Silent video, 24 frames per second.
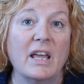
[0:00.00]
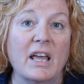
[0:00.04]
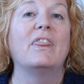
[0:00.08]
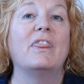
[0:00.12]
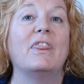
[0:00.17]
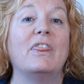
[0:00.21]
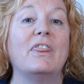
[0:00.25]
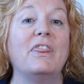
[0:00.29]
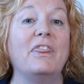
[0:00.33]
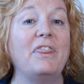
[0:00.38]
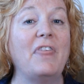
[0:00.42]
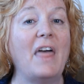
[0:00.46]

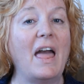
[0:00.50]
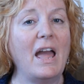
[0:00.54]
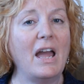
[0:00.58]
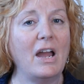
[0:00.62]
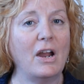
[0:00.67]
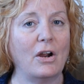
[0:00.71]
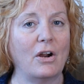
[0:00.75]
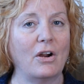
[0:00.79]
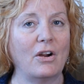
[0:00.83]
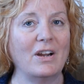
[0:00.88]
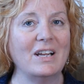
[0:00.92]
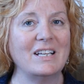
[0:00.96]

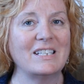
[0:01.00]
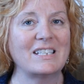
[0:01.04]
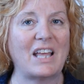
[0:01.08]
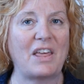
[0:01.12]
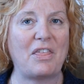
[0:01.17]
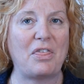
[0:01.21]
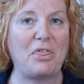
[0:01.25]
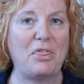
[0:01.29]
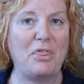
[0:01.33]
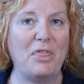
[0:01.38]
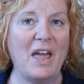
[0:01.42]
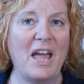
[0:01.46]
There is
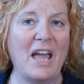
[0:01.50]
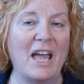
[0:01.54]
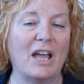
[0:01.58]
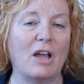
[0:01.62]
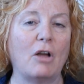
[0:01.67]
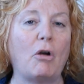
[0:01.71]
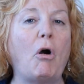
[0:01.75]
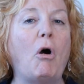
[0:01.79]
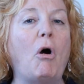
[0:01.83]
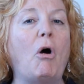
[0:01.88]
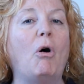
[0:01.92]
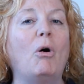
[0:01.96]
a
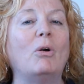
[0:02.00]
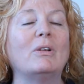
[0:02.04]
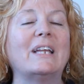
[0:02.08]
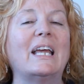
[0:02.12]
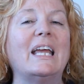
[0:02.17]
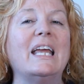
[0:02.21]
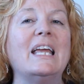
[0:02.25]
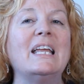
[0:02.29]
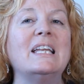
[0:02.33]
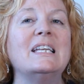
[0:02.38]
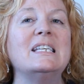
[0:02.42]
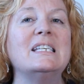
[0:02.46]
thing
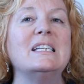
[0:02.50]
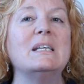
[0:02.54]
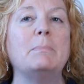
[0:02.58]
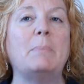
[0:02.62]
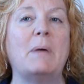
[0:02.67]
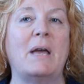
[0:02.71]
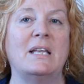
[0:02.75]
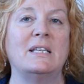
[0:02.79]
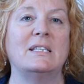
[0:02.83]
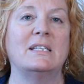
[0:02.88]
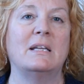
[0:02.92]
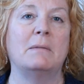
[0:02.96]
called
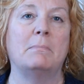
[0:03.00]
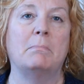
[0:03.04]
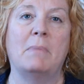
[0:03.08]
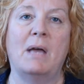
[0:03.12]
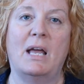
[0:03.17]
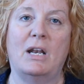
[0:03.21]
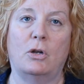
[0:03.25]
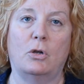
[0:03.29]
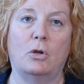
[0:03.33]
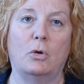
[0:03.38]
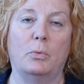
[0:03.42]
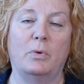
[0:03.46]
independent
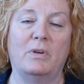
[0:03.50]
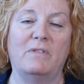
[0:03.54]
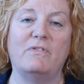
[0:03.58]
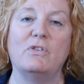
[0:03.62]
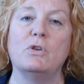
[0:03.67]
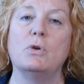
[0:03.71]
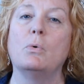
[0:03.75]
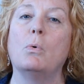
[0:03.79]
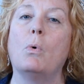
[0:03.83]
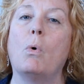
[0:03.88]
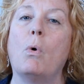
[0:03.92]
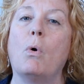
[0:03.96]
medical review,